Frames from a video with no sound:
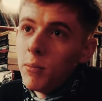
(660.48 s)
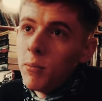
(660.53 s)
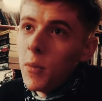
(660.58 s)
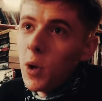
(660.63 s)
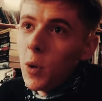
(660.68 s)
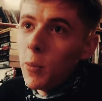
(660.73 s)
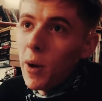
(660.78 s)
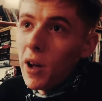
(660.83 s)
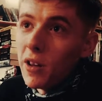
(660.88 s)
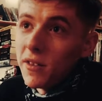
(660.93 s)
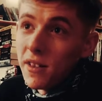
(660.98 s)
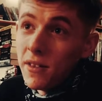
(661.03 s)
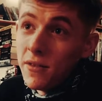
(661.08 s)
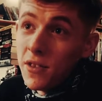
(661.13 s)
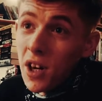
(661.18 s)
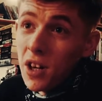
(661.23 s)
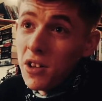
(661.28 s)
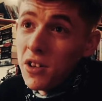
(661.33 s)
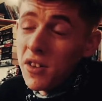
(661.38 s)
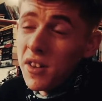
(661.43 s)
more positive
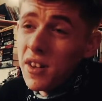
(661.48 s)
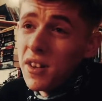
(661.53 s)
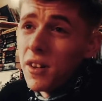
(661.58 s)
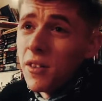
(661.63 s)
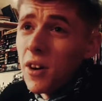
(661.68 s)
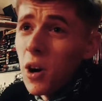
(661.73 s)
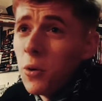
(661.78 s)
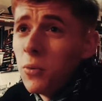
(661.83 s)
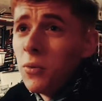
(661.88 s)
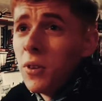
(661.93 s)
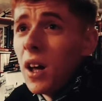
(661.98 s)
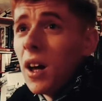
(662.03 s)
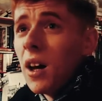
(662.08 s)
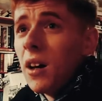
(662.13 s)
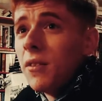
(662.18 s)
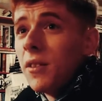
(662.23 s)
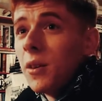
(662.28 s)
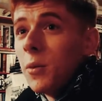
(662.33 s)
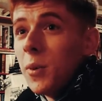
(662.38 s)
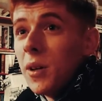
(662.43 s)
changes in their own
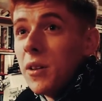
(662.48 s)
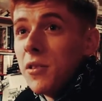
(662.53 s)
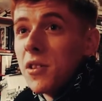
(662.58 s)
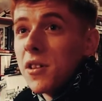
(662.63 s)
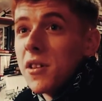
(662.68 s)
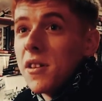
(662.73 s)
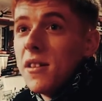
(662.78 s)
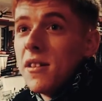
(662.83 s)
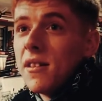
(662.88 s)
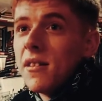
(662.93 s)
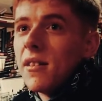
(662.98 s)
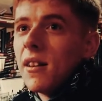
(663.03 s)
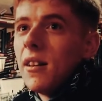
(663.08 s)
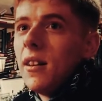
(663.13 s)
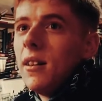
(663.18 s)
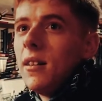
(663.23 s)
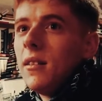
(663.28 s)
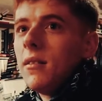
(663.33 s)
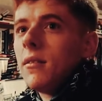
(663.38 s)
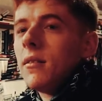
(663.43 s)
life, it'd be interesting to
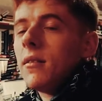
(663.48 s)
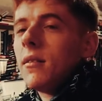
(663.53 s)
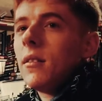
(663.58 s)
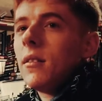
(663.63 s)
see.